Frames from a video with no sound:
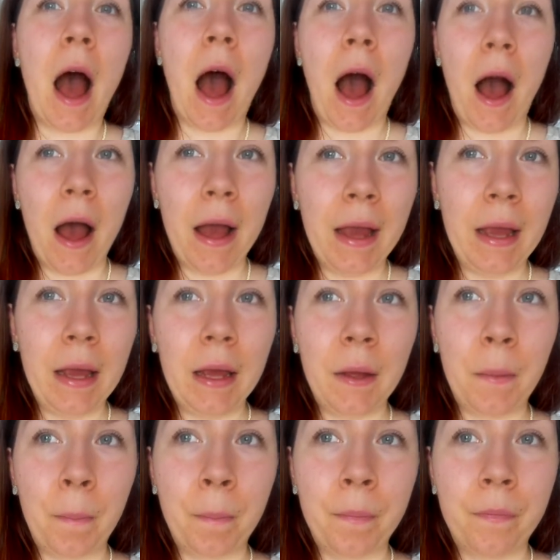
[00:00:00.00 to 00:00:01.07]
I
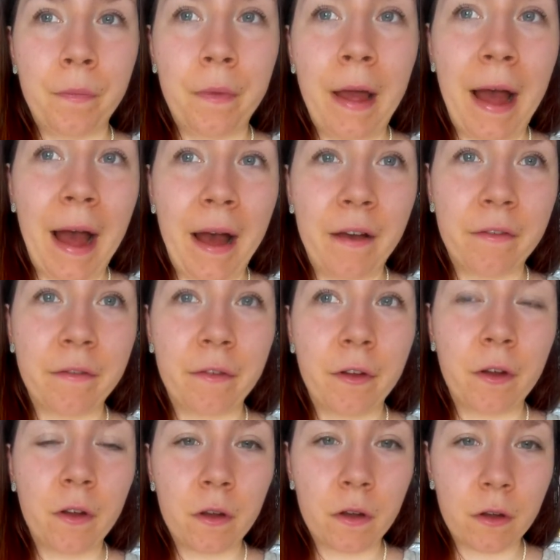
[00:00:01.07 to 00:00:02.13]
have
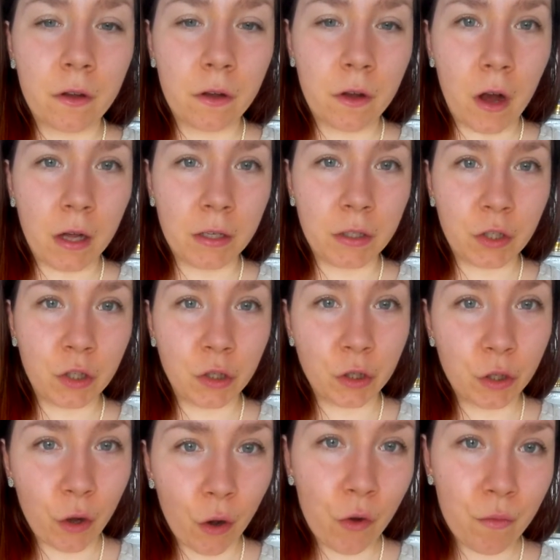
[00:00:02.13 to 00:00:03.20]
gotten
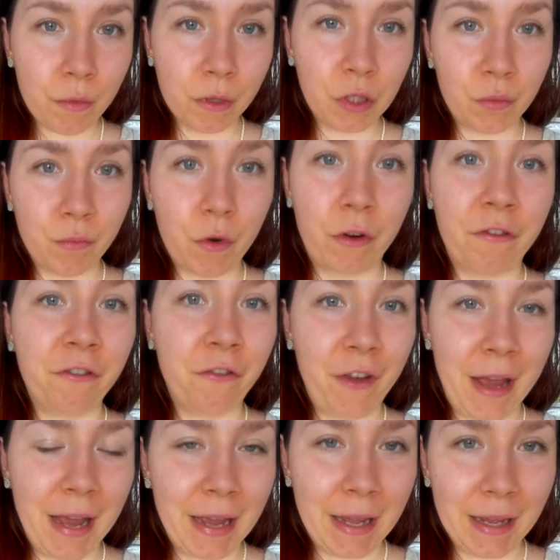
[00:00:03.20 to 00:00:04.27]
so much more
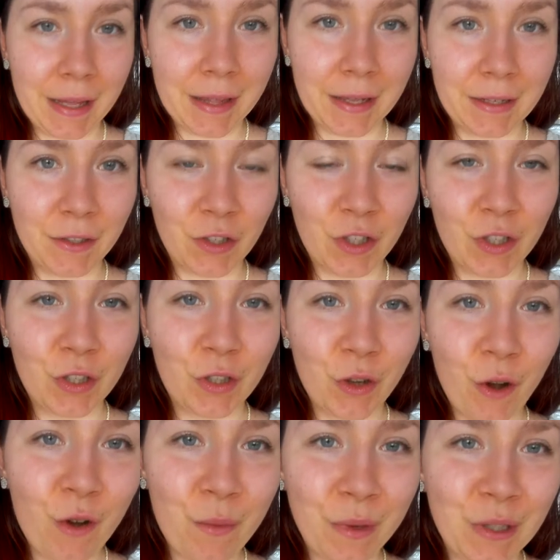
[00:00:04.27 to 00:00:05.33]
faith and
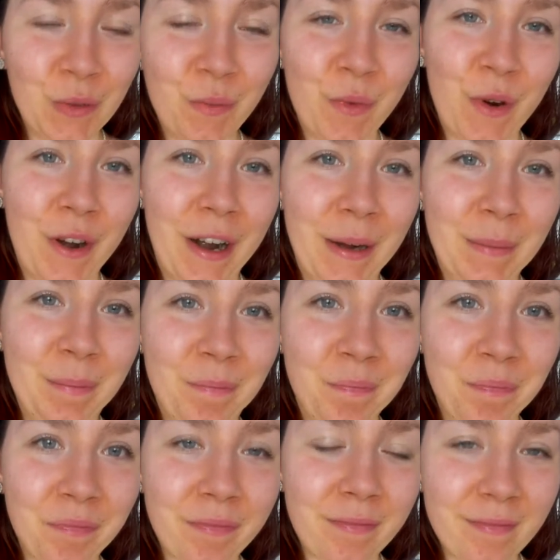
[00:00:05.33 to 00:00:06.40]
so much more
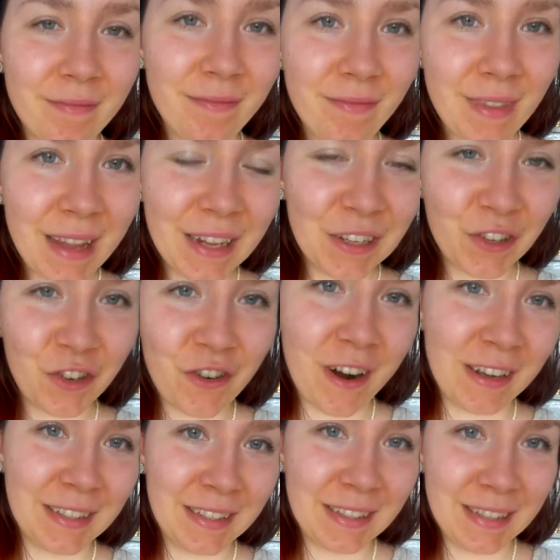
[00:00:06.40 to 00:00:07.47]

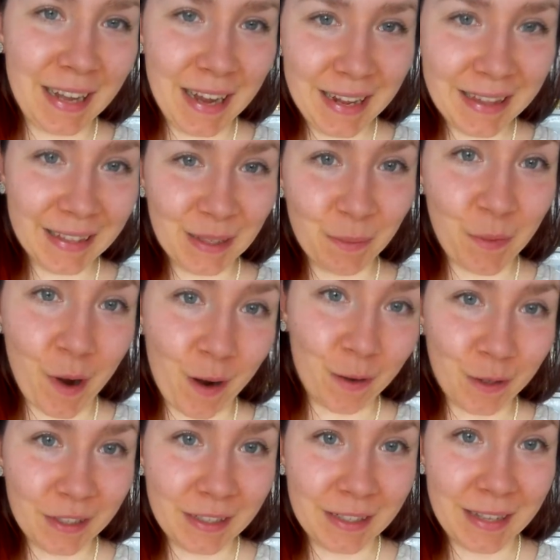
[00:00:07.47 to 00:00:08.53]
trust in this
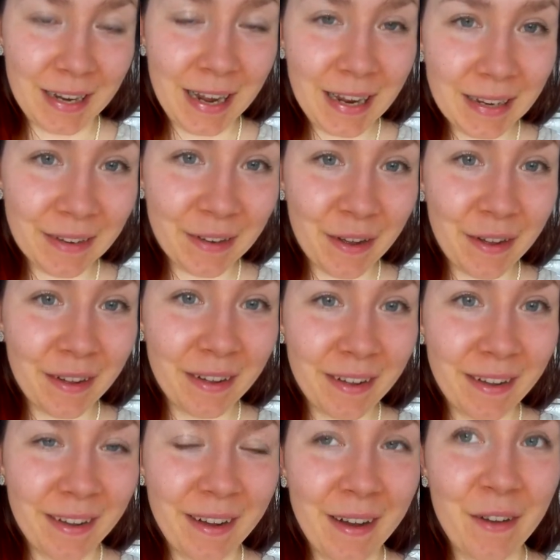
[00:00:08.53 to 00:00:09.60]
process and in
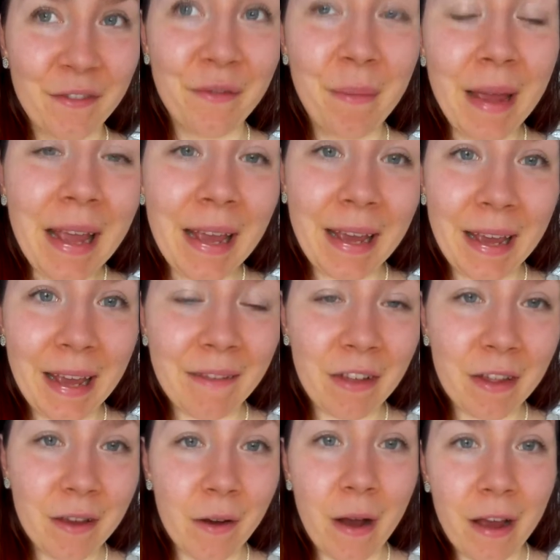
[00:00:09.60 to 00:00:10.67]
of me,
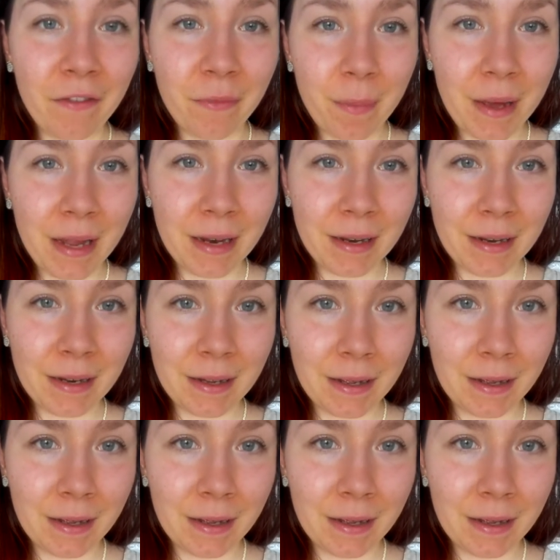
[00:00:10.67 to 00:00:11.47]
even though I've been